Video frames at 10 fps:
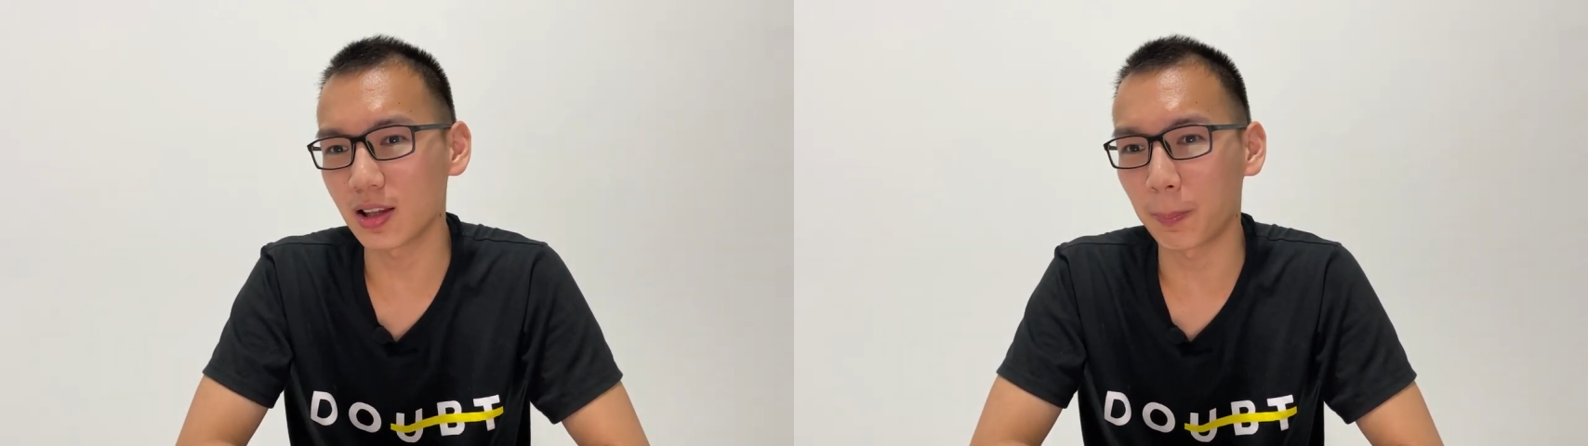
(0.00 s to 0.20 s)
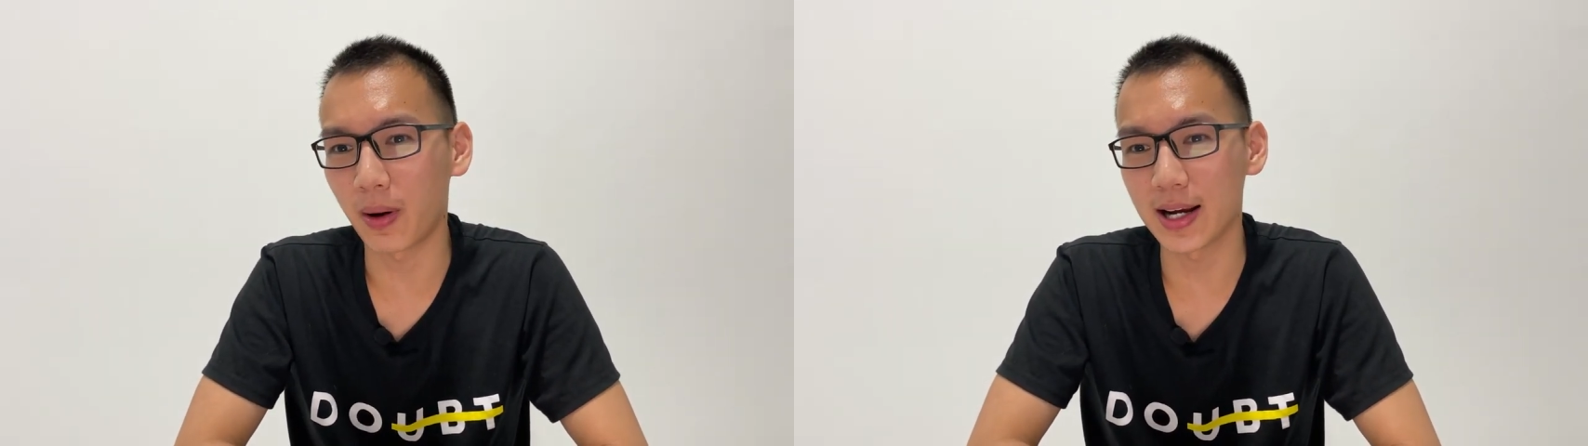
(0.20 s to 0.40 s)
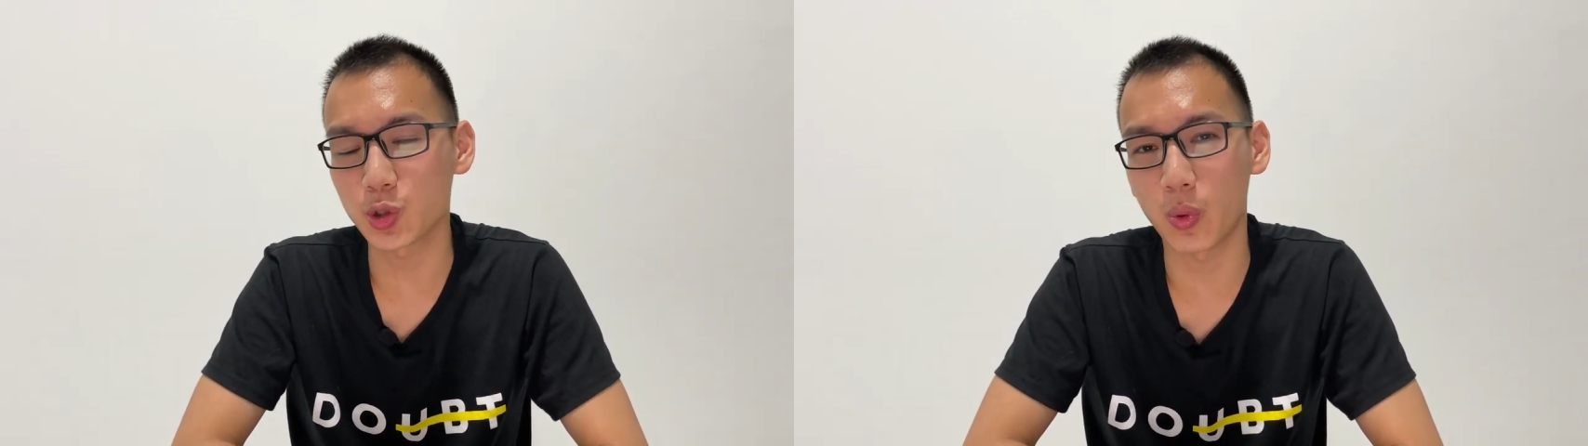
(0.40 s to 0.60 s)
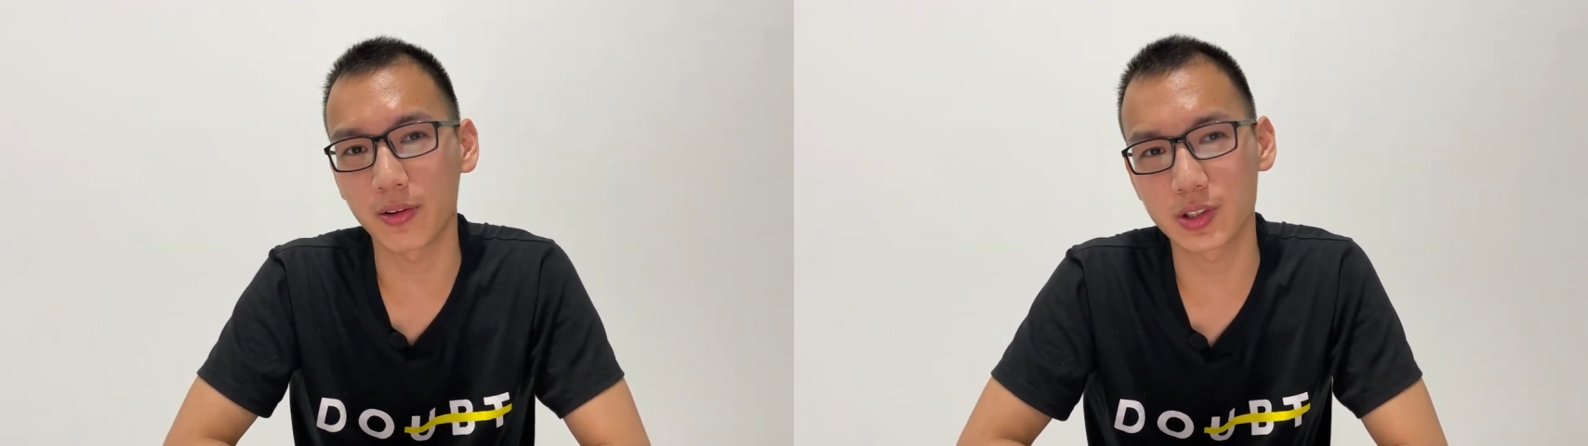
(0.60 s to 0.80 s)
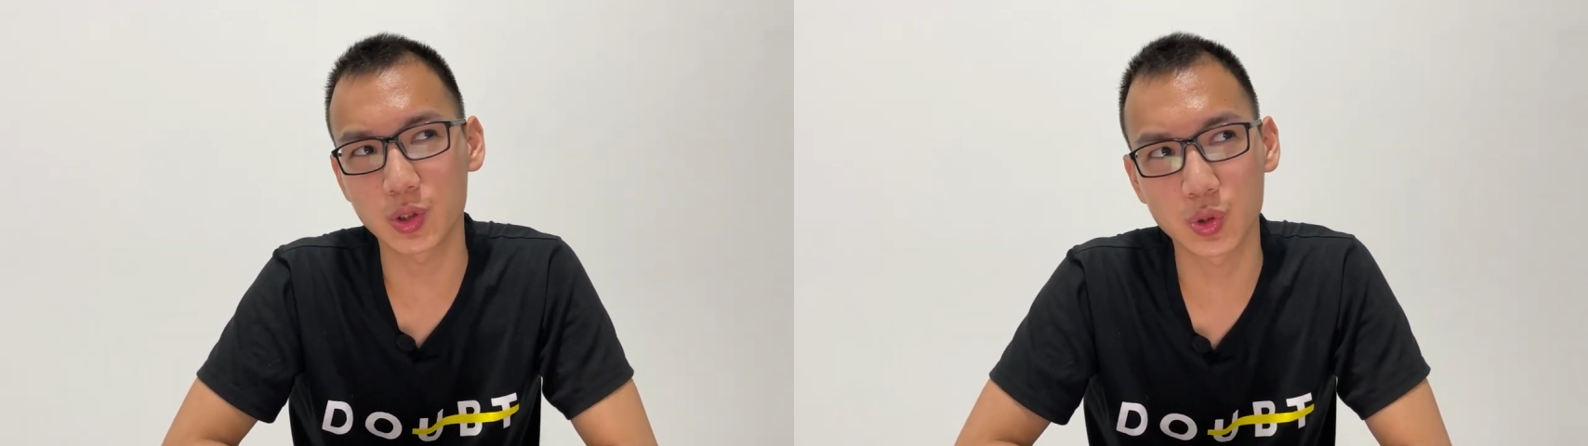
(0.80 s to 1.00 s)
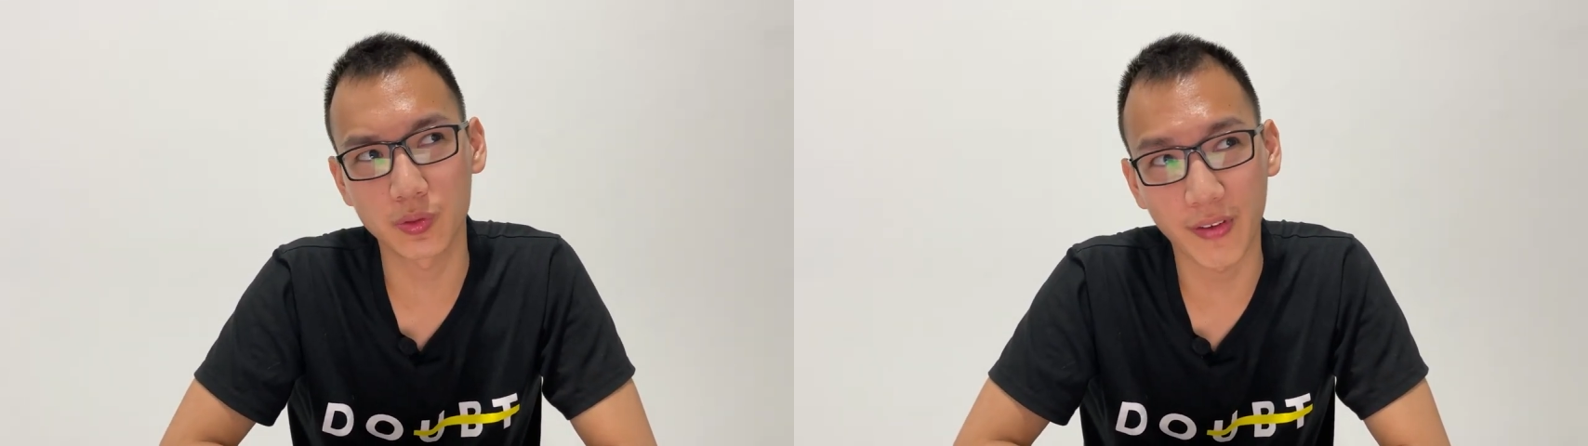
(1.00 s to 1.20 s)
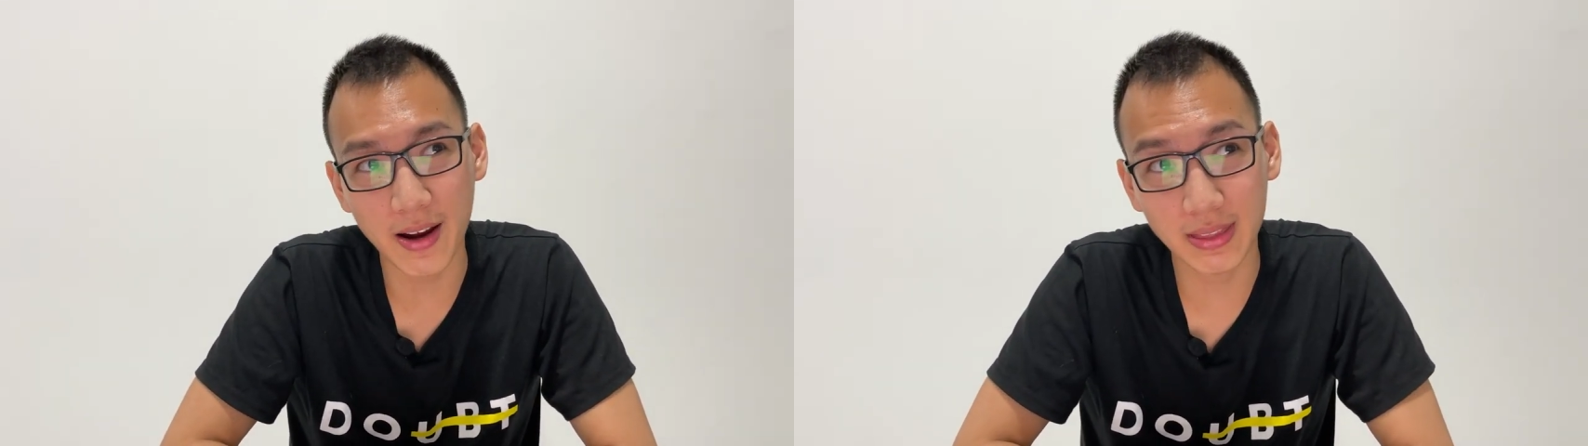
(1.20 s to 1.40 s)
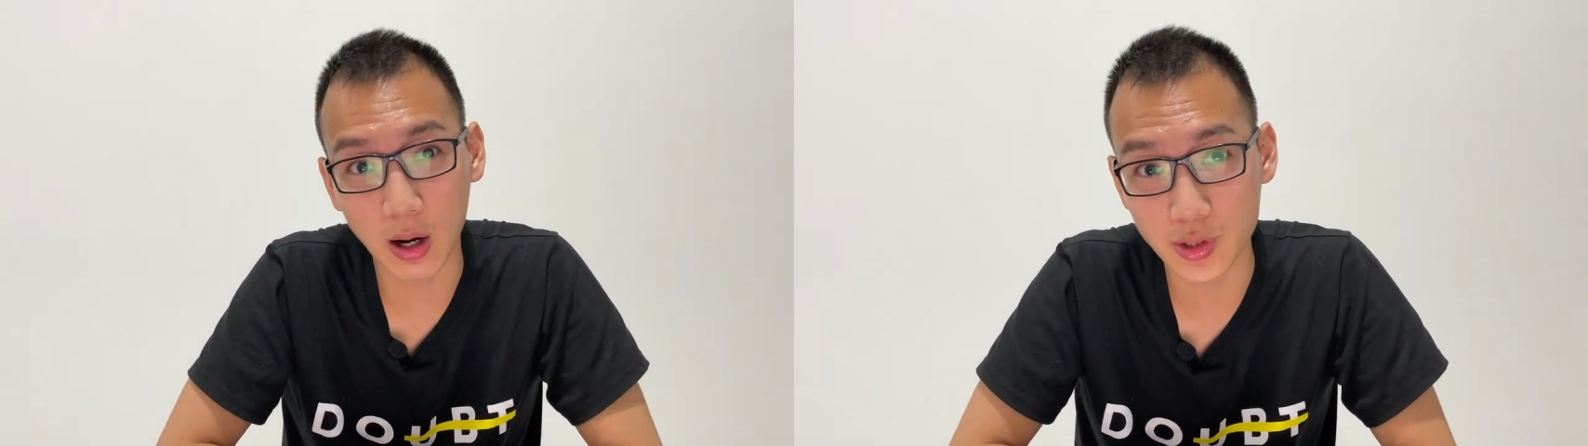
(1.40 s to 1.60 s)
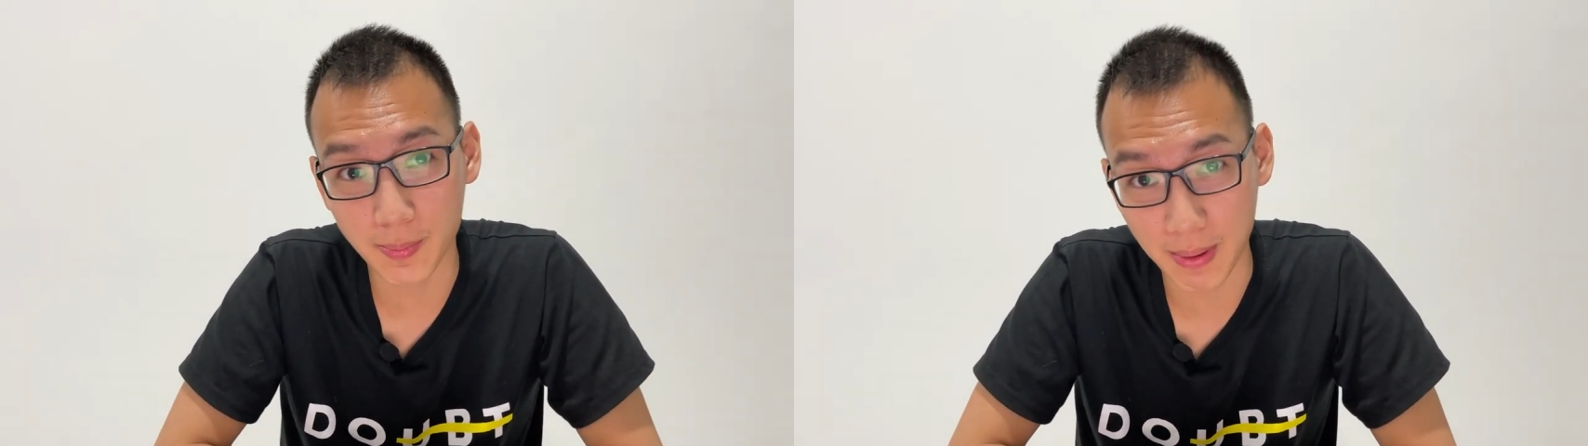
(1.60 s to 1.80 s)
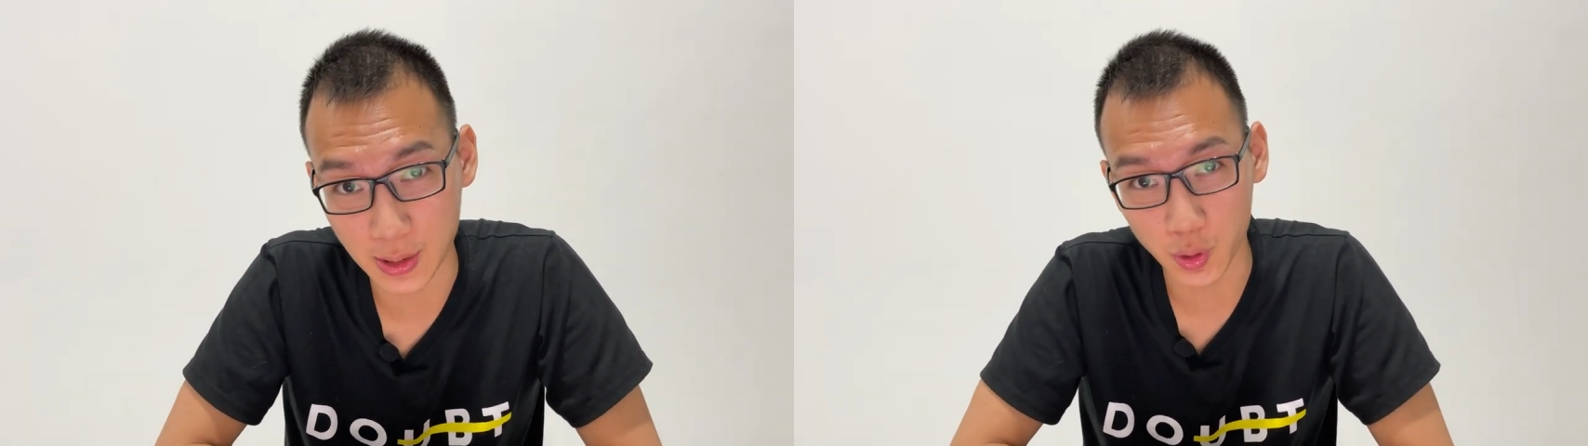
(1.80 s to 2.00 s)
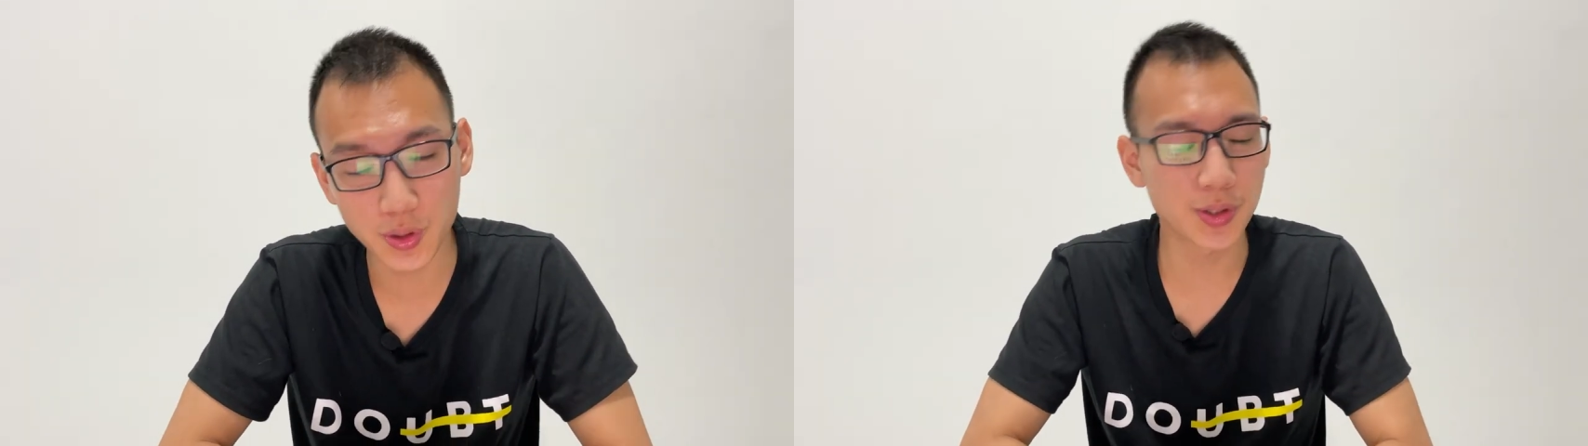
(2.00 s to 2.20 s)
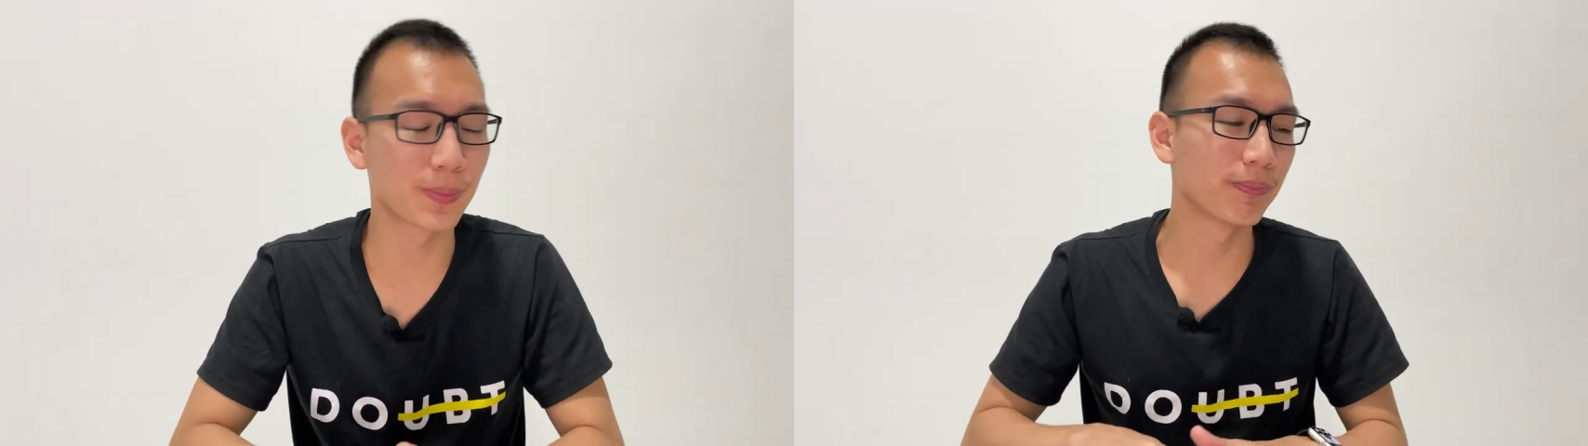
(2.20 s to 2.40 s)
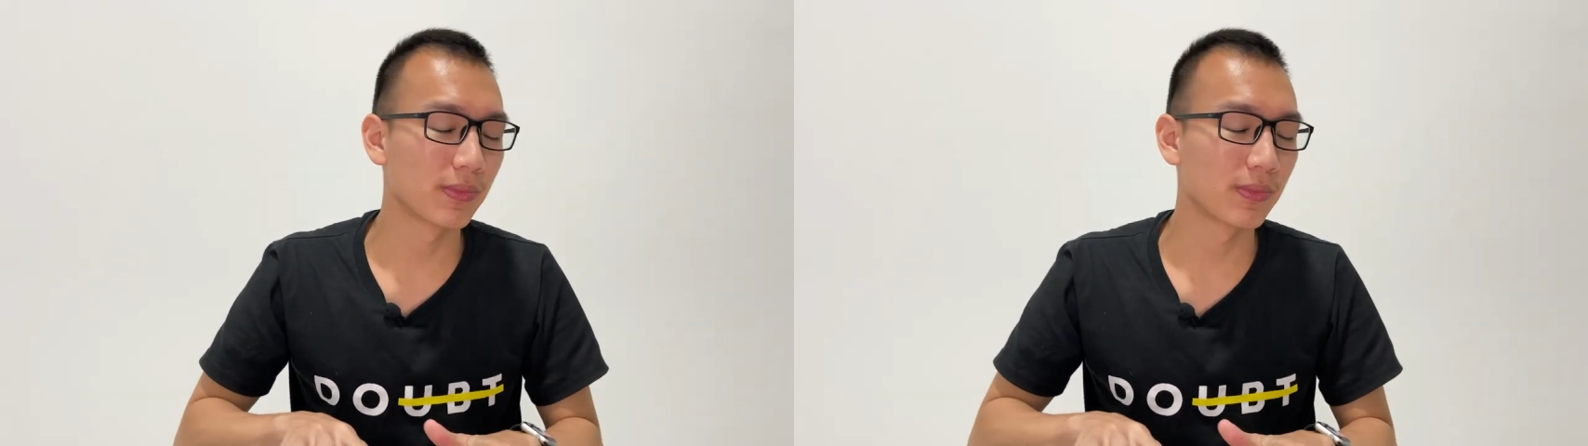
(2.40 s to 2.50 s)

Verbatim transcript: the price was 5,000 pesos.